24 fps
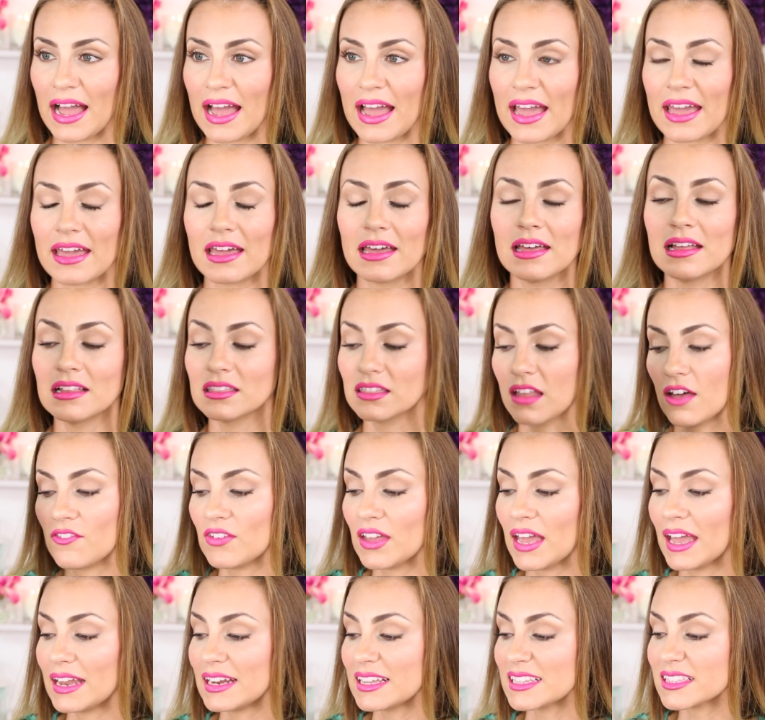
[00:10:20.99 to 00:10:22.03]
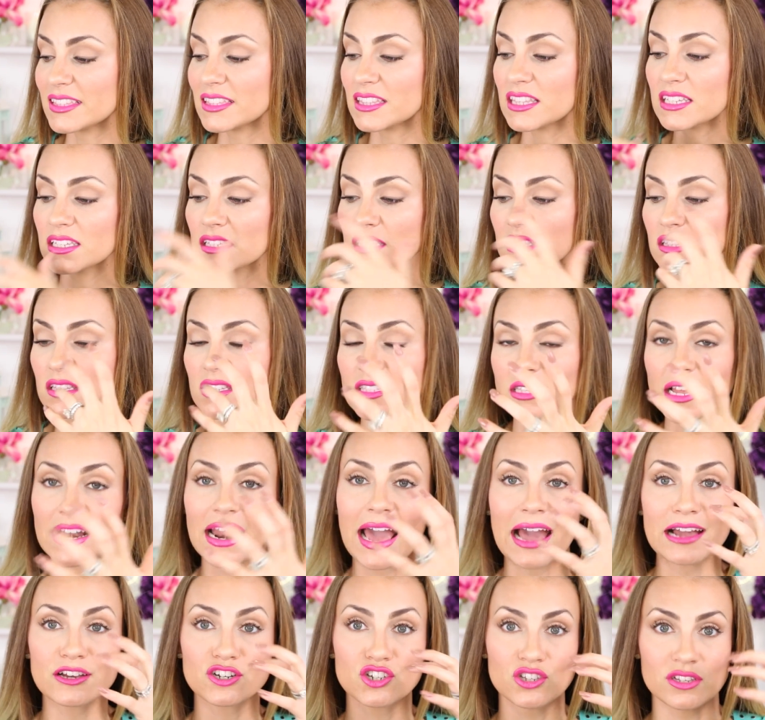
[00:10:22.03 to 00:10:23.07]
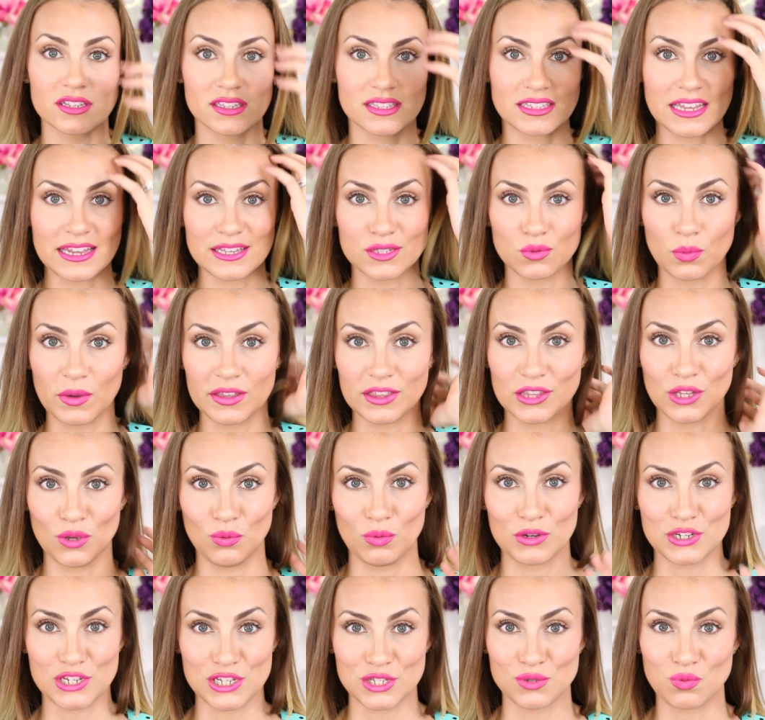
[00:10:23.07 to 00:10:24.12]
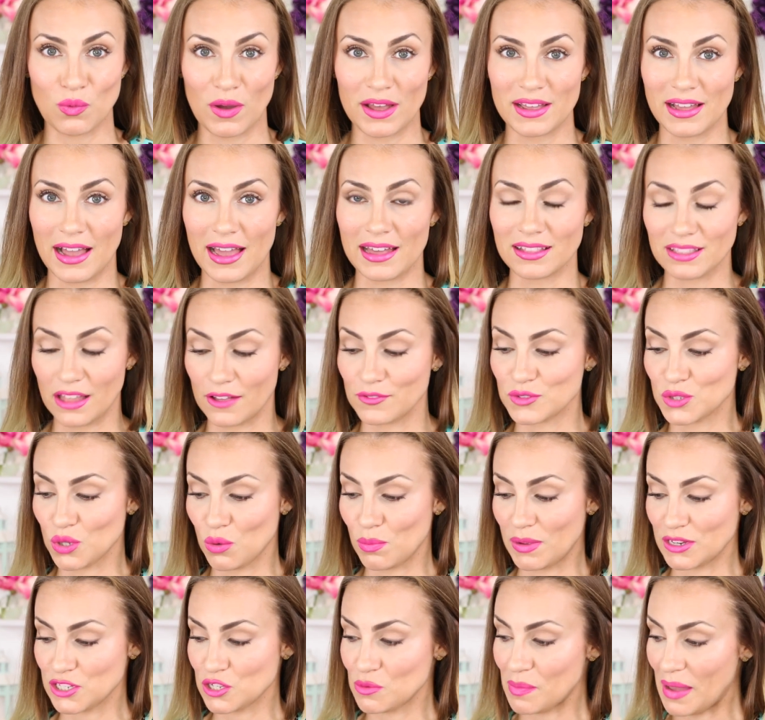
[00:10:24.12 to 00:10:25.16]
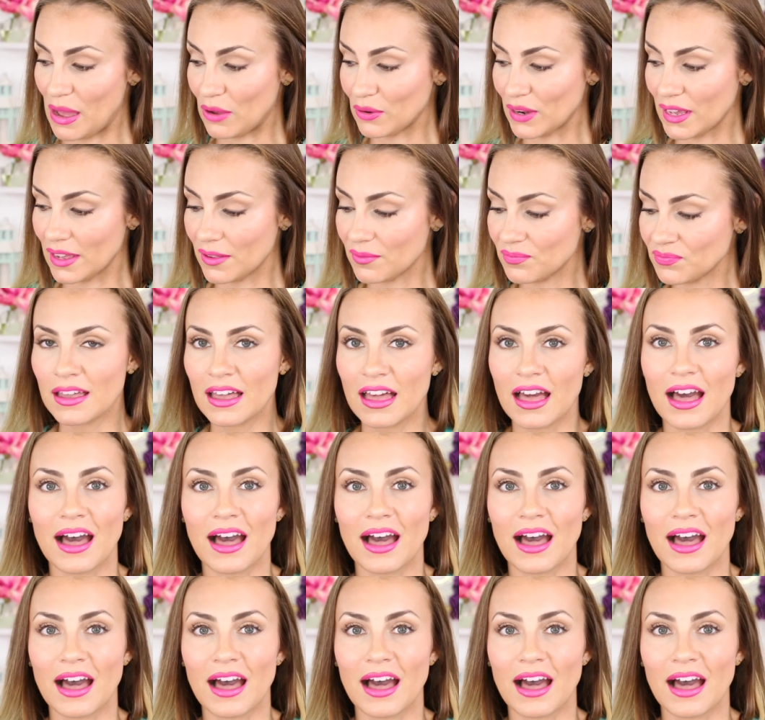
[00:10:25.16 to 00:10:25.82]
I love it, and the scent actually stays with you, which is what I love so much about it.